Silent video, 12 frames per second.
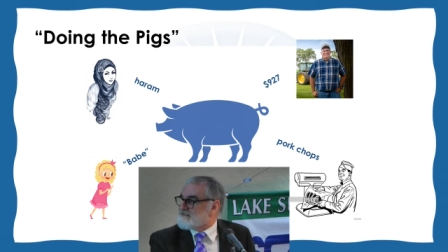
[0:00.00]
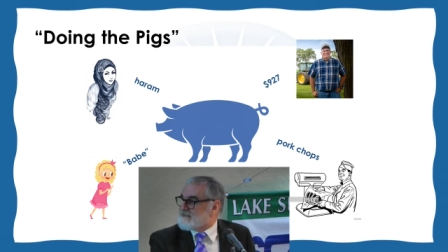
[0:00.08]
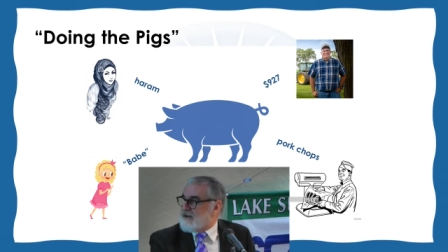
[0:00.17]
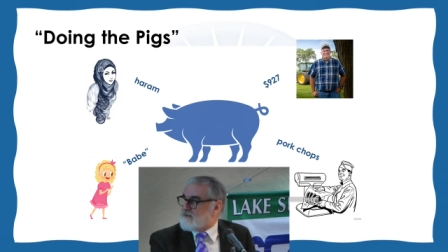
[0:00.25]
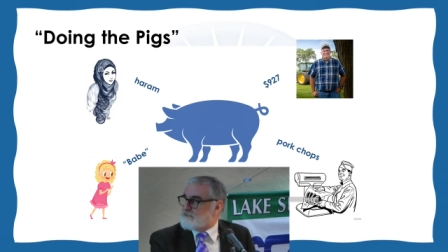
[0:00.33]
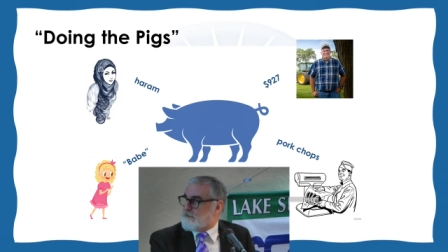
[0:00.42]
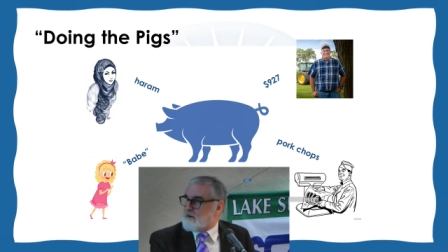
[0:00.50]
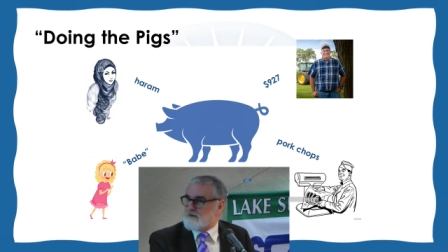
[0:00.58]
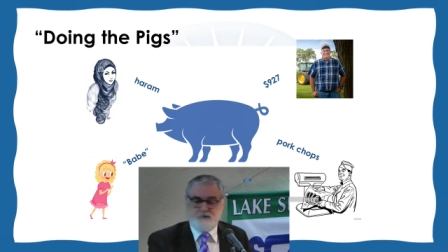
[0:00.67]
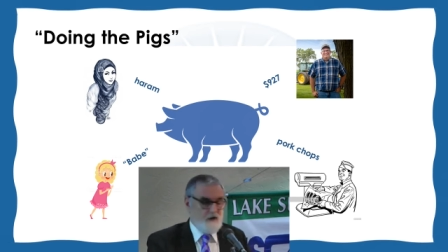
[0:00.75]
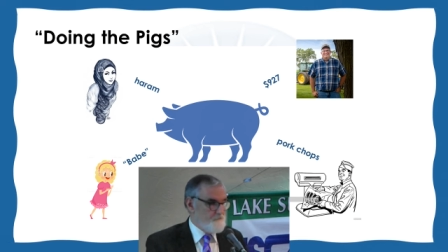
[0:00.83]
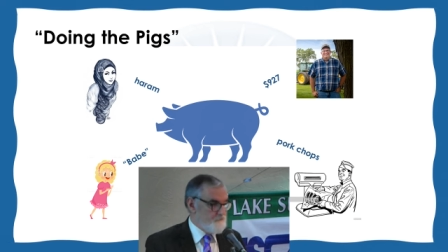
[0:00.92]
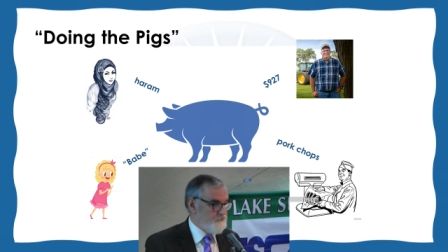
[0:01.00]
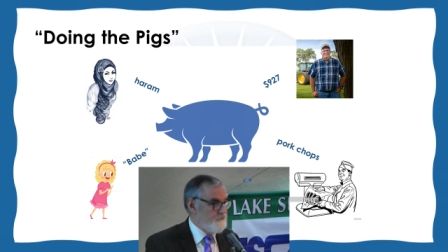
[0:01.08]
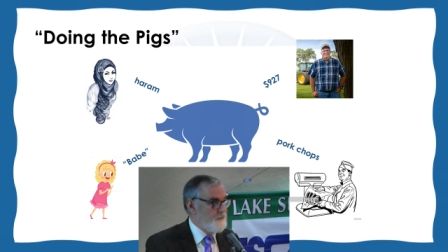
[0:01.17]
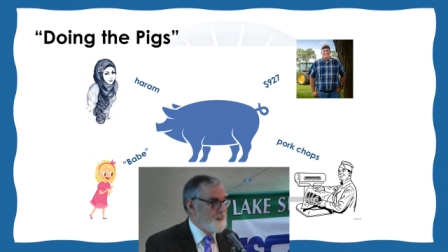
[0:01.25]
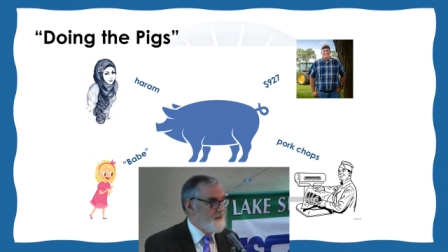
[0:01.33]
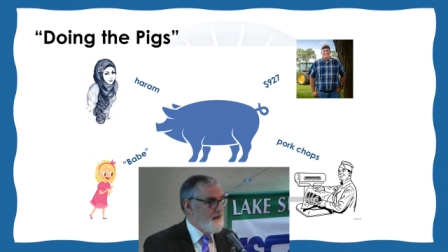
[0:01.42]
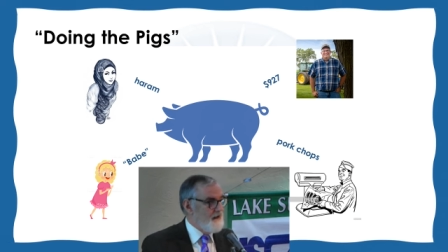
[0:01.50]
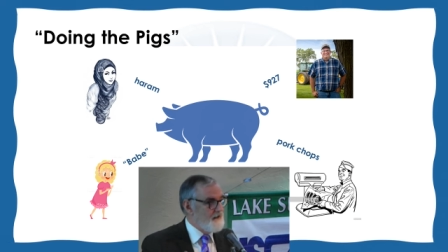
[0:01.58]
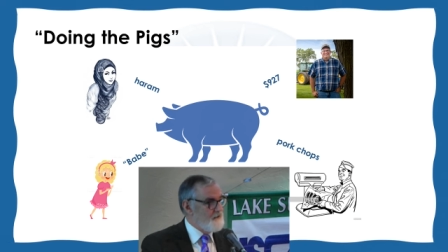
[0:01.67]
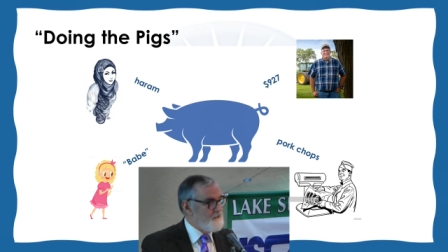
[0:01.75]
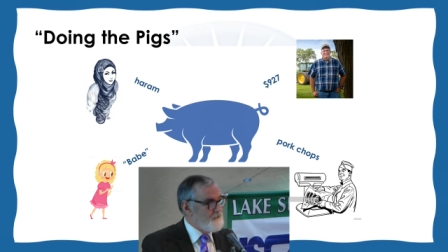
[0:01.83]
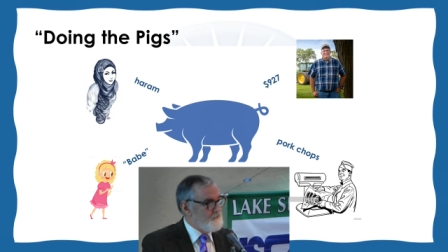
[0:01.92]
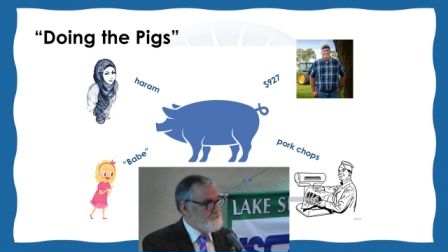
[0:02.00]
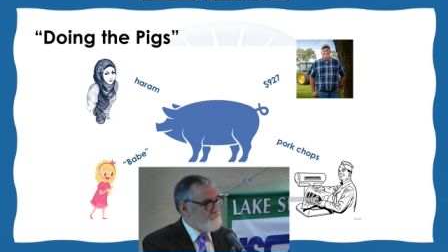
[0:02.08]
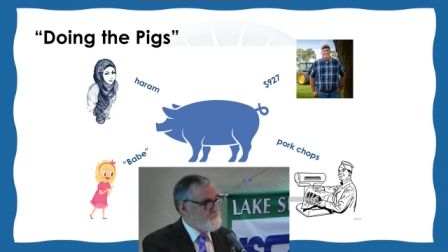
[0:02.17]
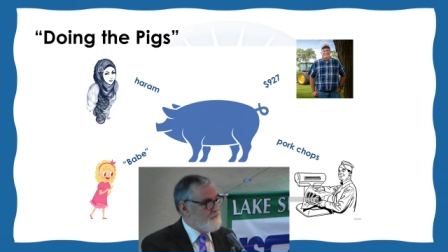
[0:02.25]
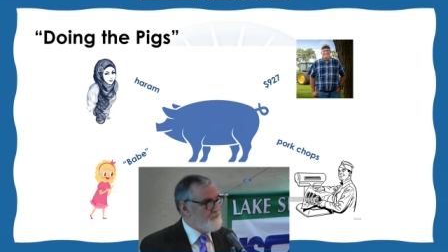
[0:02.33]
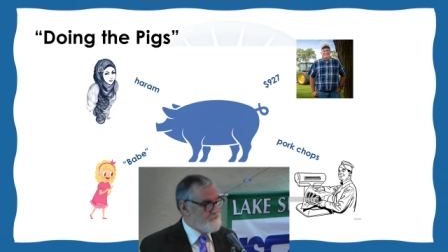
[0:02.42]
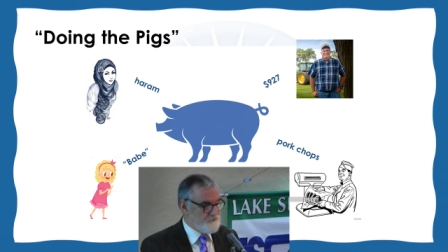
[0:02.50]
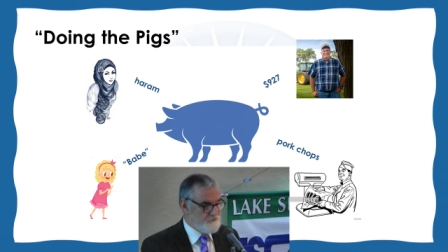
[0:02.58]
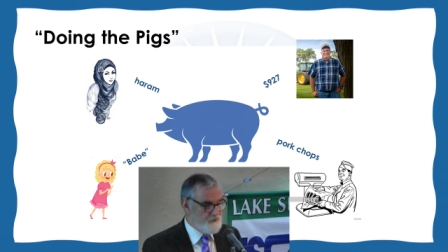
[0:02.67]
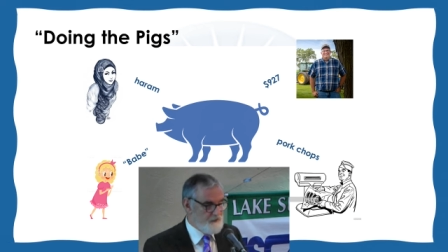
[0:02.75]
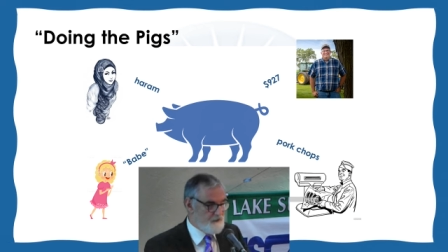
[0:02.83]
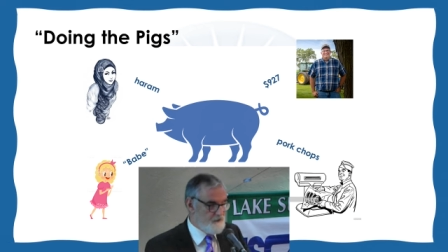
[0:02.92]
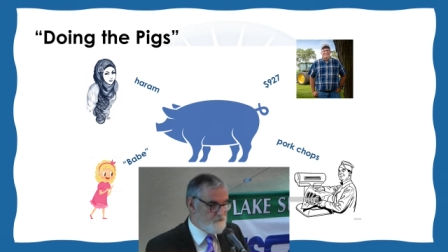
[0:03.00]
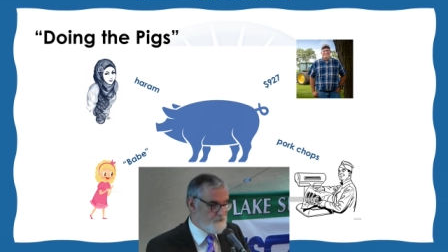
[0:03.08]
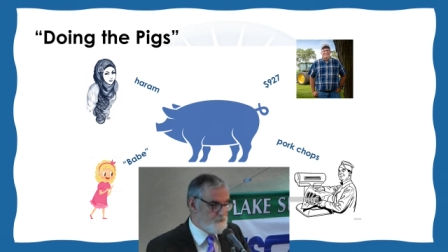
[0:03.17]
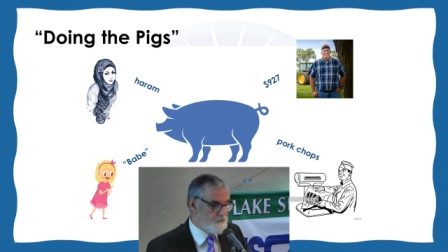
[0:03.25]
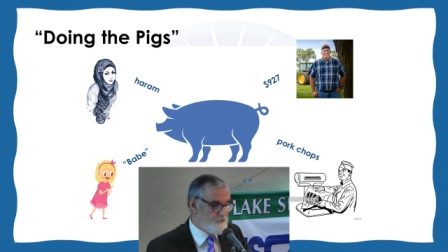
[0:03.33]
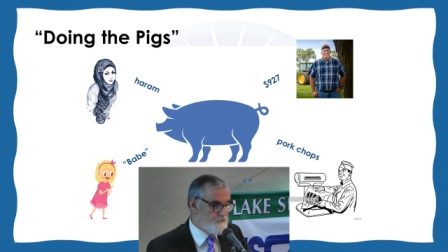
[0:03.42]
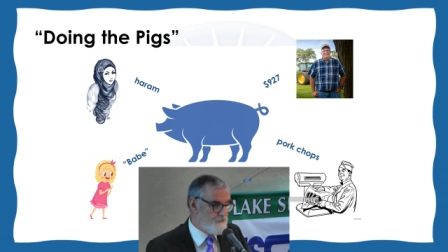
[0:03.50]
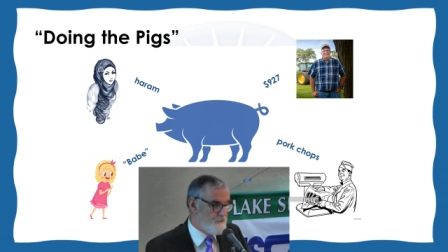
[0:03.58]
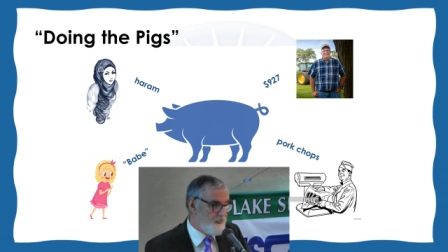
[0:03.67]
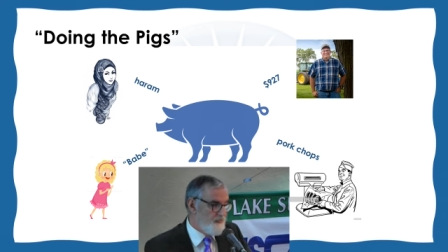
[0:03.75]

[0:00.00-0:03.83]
That's pork chops. I gotta cut them nice for my customers.